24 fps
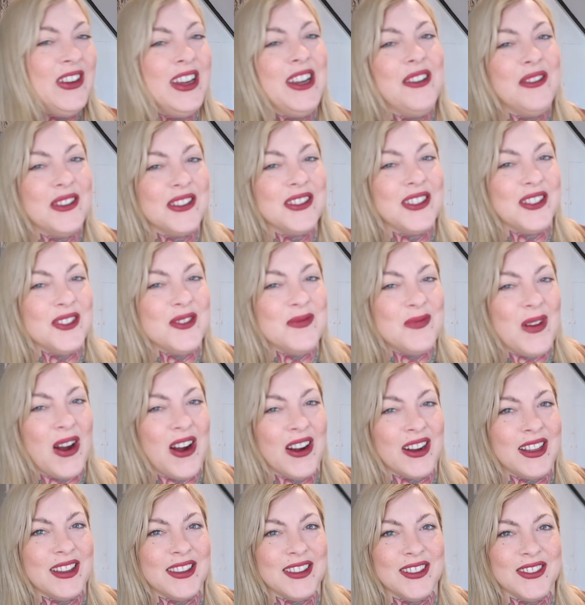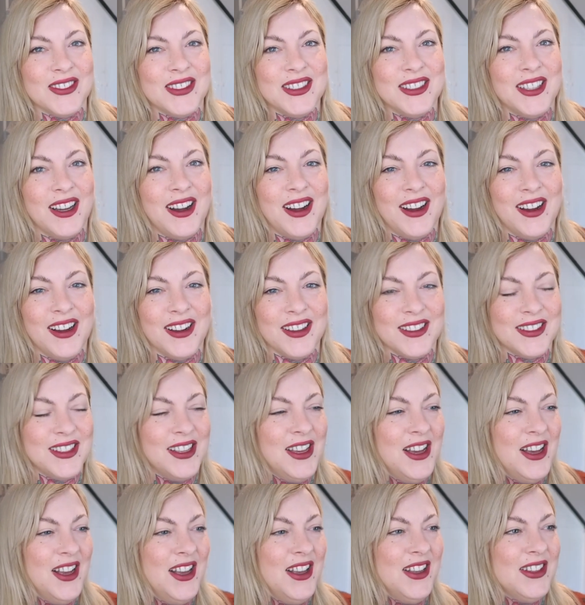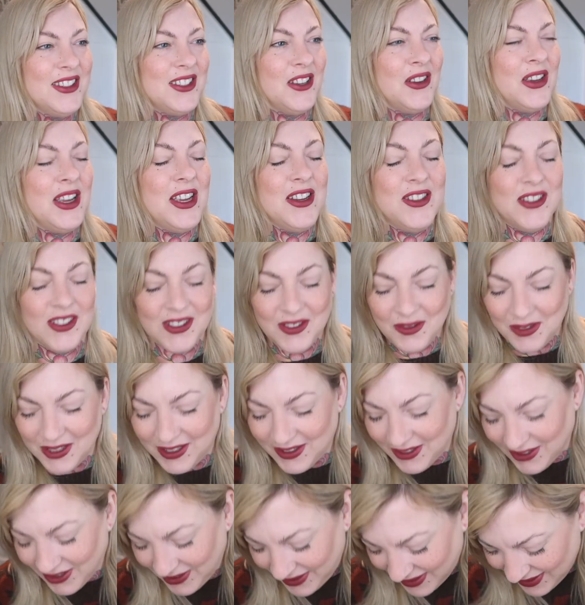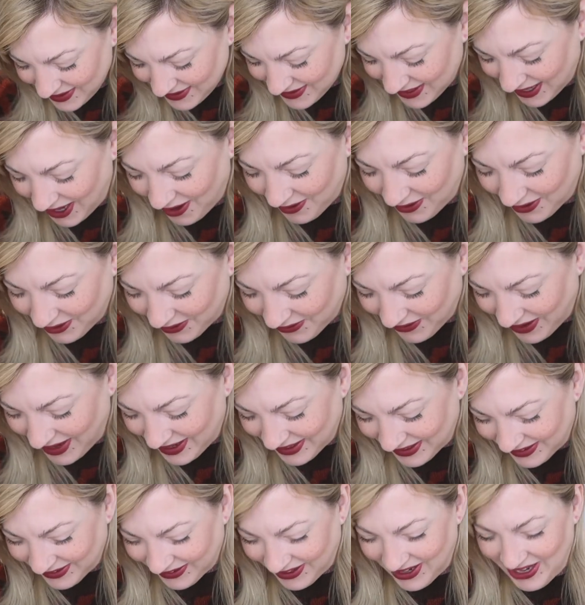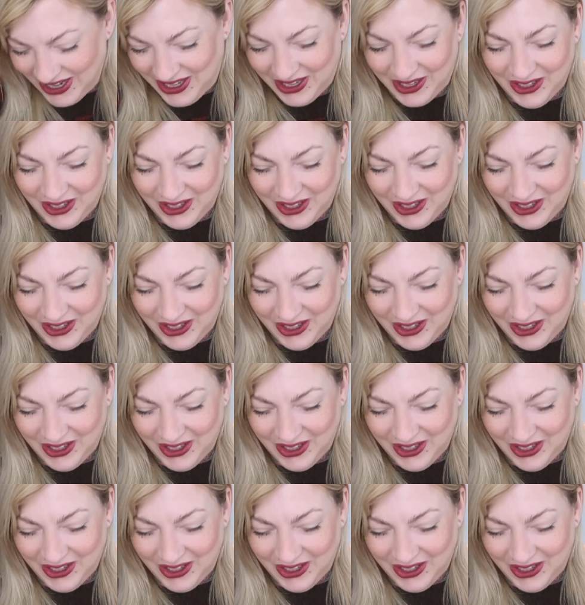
he was gonna bark at those dogs, so he just was looking down and away and like